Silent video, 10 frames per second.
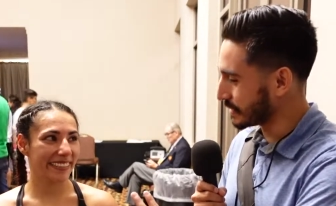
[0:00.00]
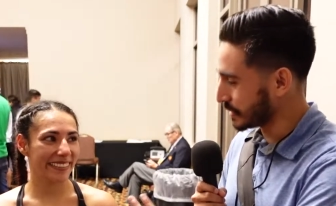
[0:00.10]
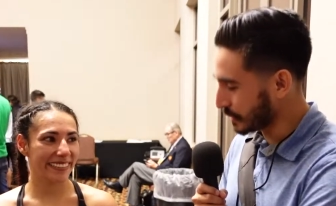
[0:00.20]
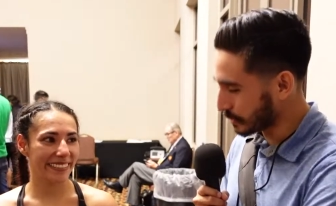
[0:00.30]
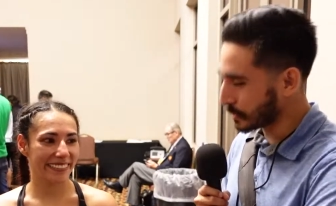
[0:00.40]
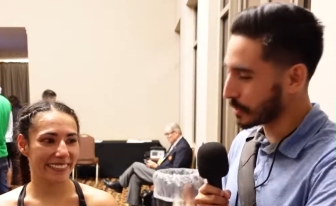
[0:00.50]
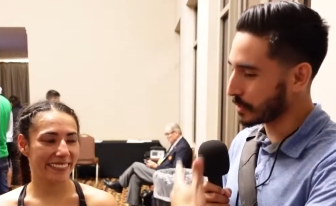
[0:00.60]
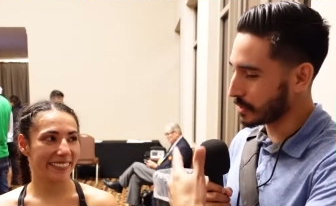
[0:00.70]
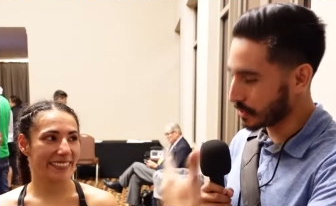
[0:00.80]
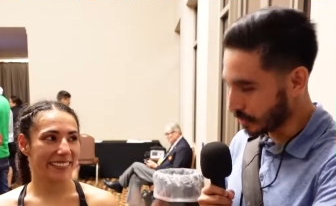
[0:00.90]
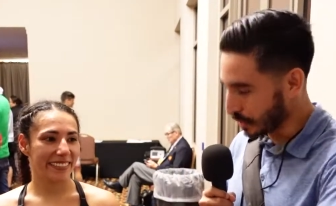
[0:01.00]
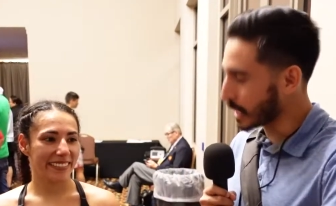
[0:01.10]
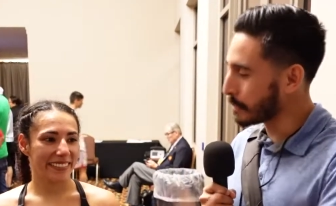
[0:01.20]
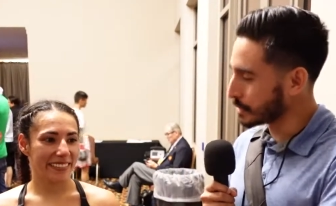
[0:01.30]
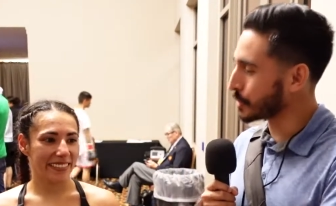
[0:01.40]
Speaker 1: you know, you're
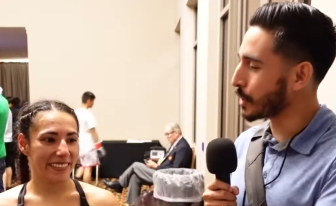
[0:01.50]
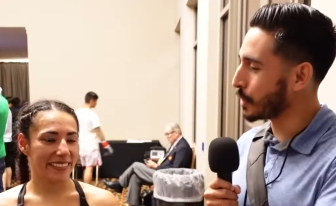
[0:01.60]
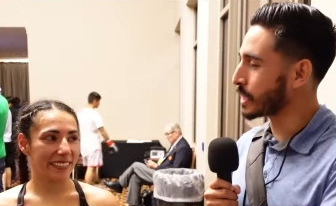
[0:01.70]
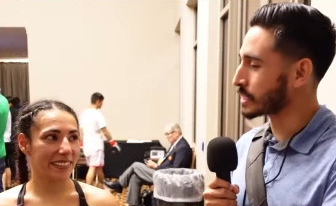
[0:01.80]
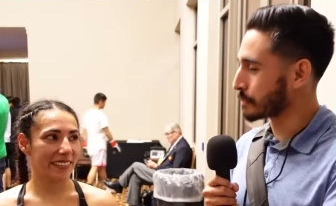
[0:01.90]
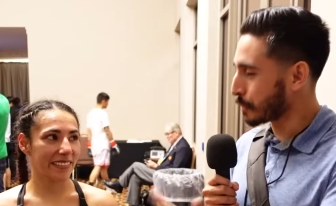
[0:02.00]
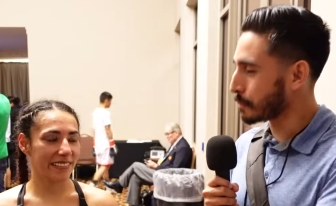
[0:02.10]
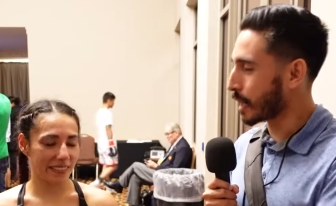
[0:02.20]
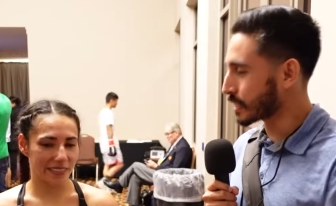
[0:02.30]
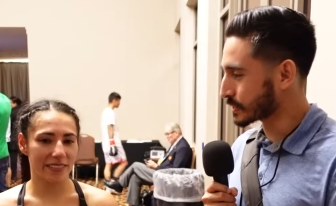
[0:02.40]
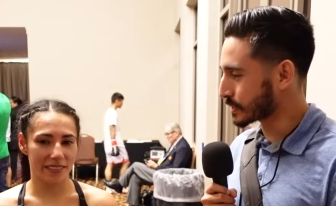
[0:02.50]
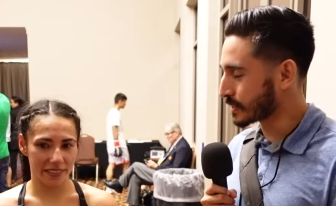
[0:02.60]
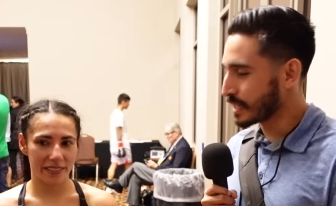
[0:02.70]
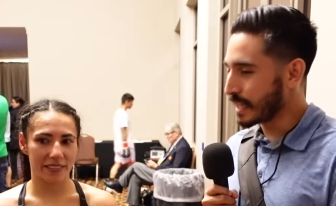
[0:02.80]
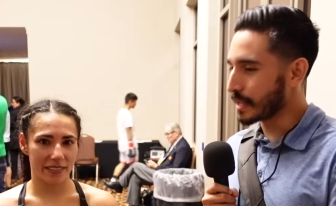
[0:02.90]
coming to your own as a pro
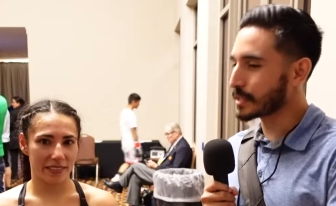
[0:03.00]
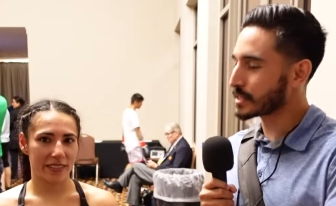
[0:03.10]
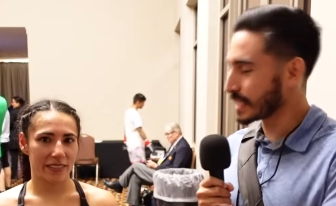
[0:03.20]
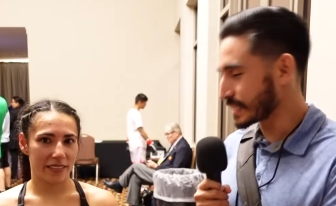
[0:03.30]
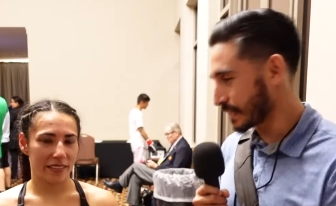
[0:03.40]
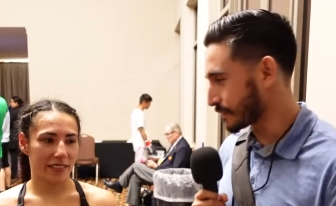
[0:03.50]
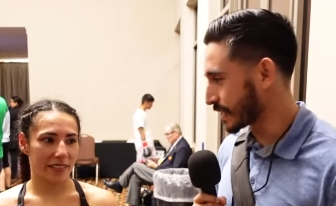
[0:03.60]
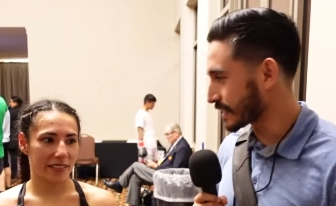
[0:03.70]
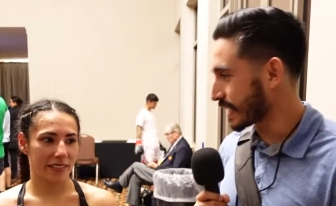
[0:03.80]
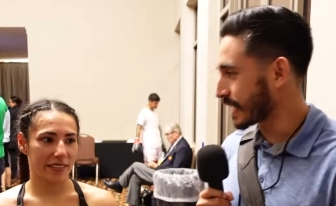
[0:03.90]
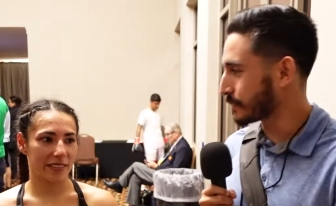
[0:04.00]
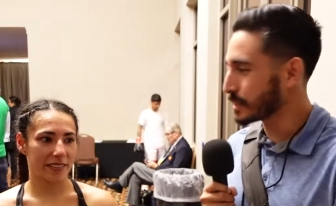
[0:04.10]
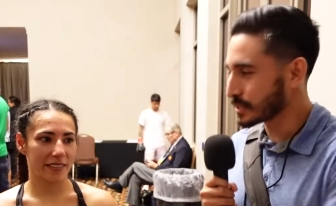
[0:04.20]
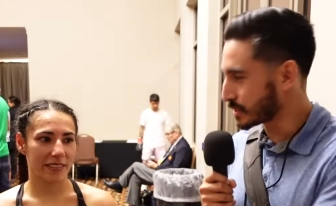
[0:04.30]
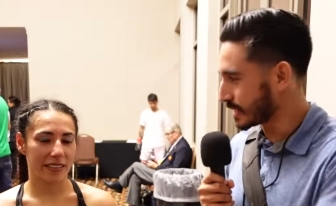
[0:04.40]
boxer, and you see stuff like that.
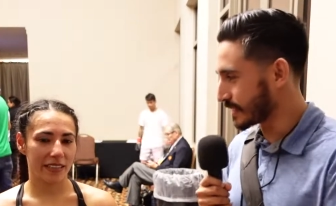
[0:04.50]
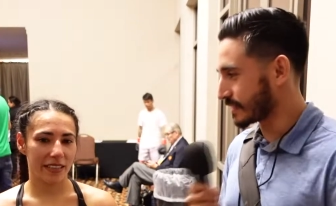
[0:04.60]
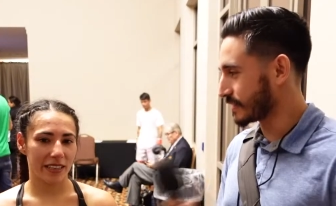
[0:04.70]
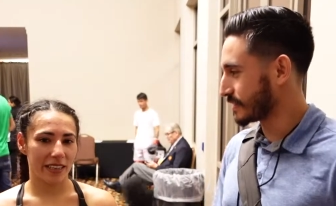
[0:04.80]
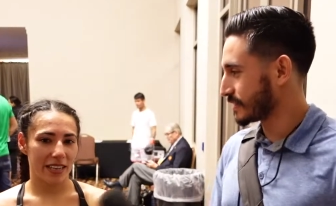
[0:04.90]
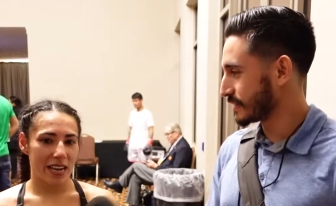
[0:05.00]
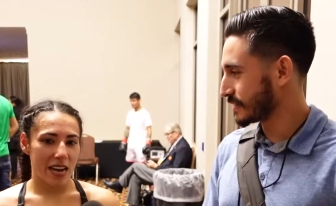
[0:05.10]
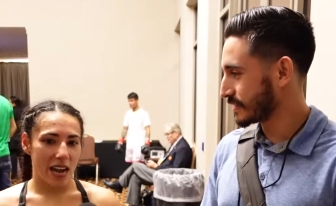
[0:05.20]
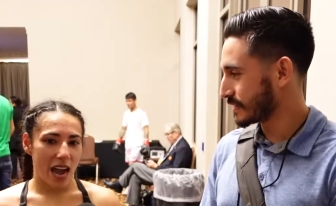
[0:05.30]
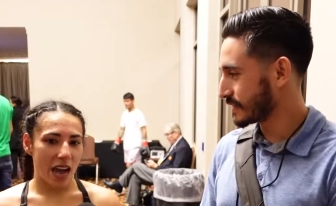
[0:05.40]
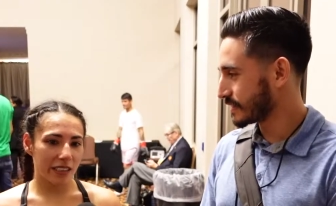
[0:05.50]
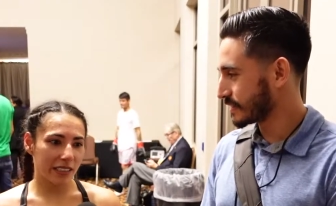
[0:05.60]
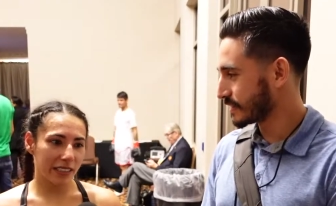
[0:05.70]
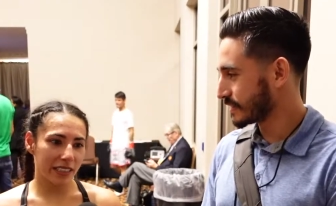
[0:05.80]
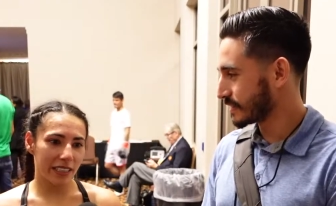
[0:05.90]
What did you think?
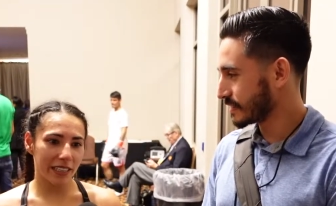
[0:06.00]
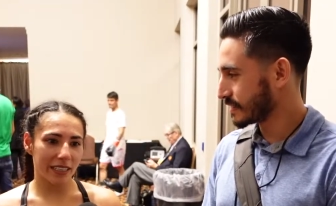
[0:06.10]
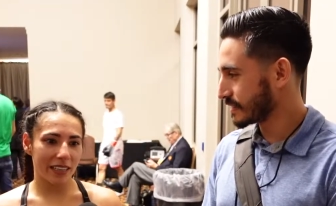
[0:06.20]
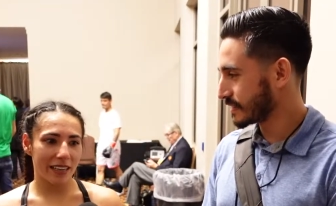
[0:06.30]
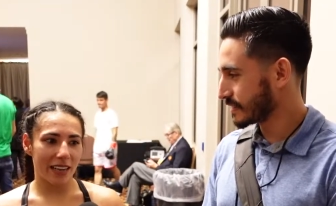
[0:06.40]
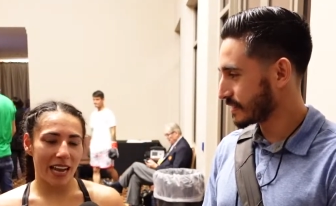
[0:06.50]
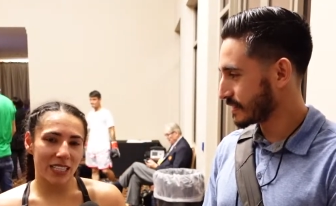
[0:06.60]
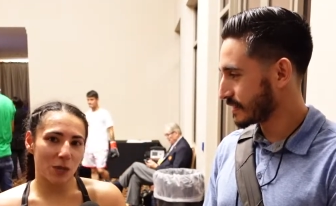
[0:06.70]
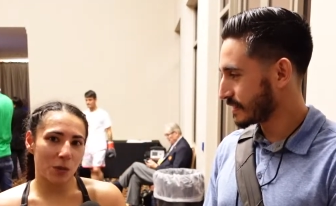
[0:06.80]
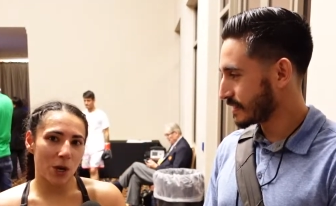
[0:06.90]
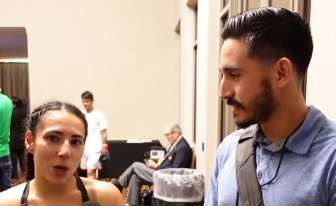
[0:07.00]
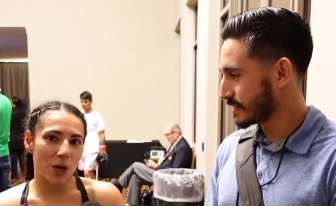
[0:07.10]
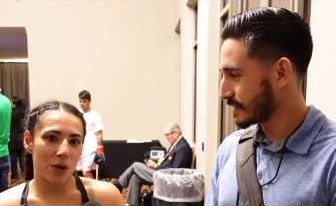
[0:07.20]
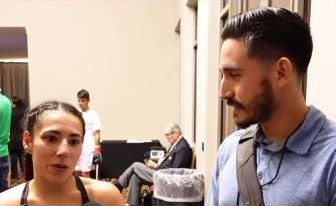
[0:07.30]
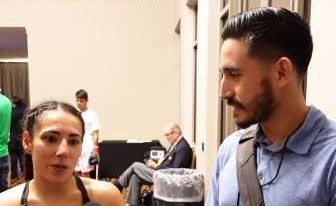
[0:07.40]
Speaker 2: Honestly, as a
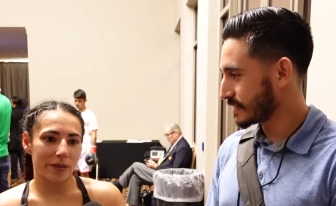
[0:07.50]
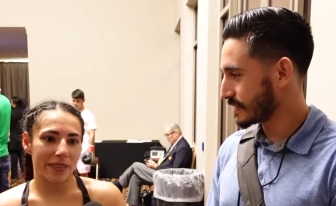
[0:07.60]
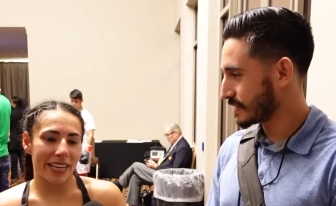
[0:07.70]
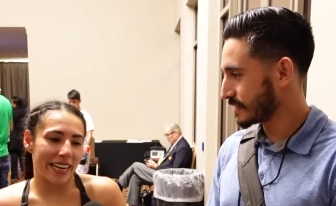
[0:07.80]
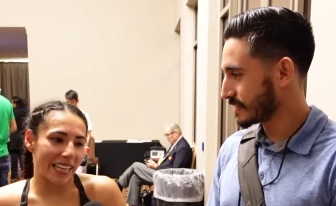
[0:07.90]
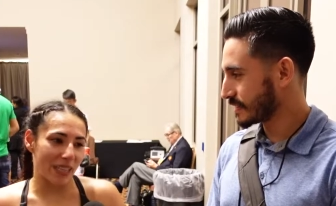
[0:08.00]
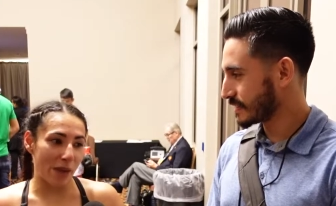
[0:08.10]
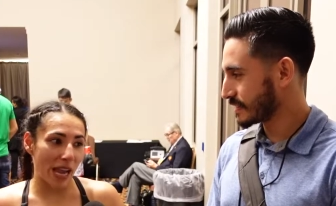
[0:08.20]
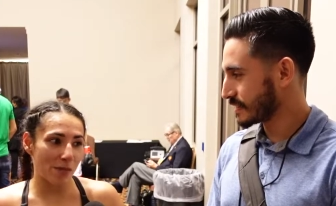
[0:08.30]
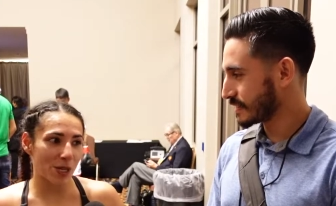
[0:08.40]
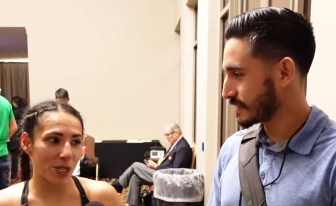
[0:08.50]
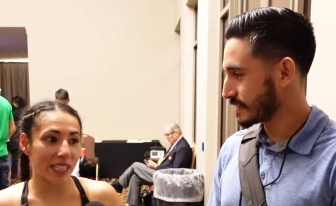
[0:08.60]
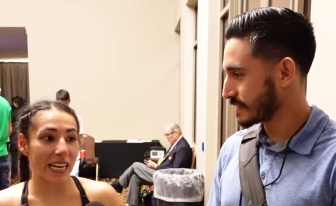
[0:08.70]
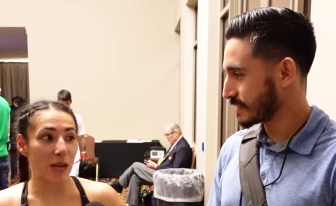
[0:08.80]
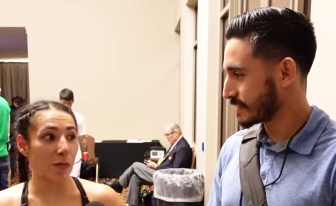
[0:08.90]
pro and as an amateur
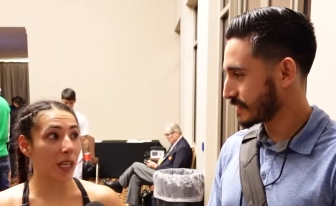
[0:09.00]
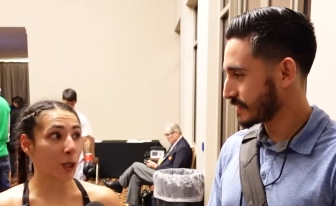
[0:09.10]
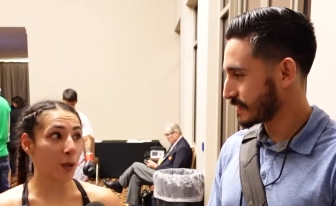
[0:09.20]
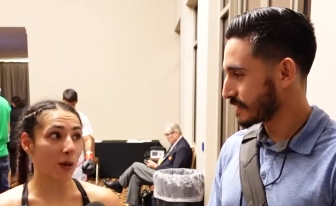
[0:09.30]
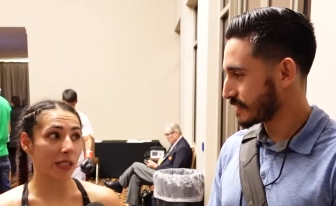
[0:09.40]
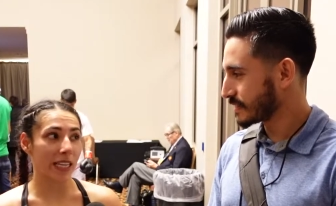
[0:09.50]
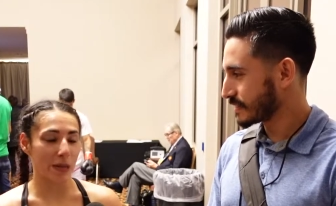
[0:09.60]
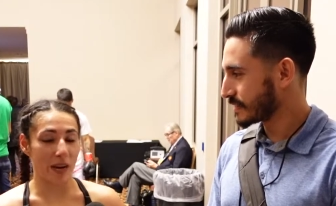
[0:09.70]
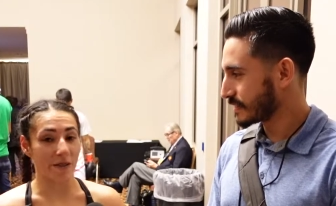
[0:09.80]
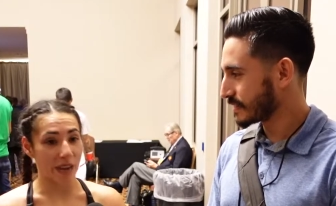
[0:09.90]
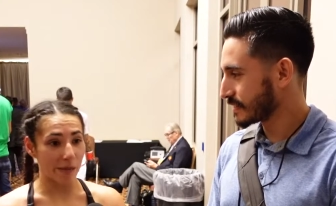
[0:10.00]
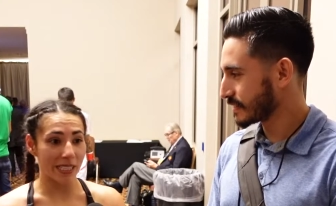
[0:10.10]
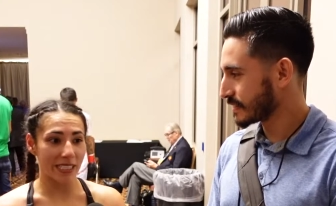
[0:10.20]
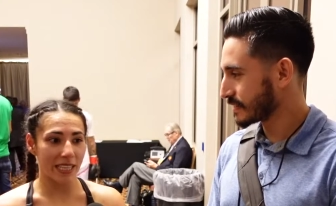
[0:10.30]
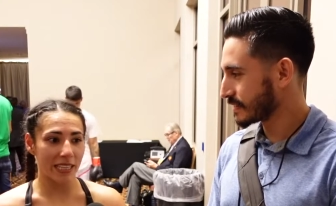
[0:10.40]
that I've been through all that, my
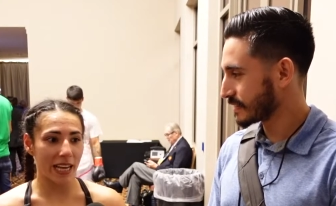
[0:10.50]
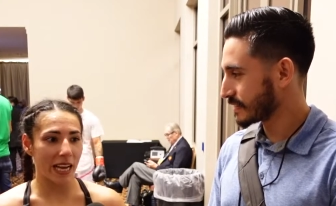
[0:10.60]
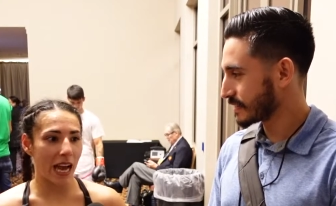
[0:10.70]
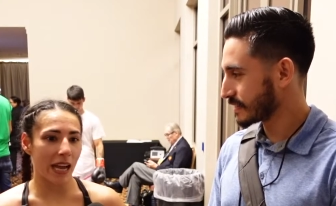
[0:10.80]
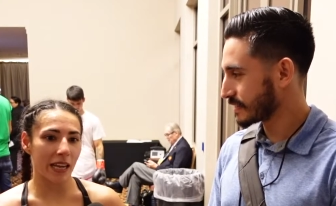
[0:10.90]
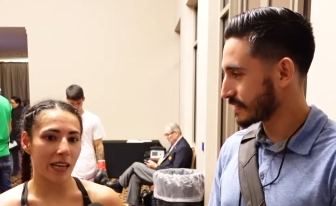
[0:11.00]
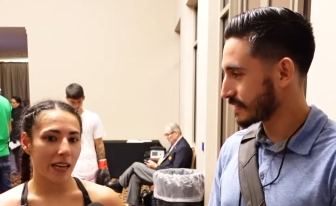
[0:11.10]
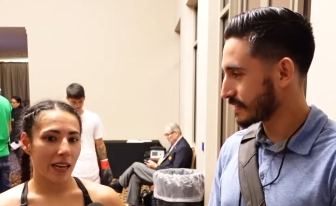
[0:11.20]
family's done that. I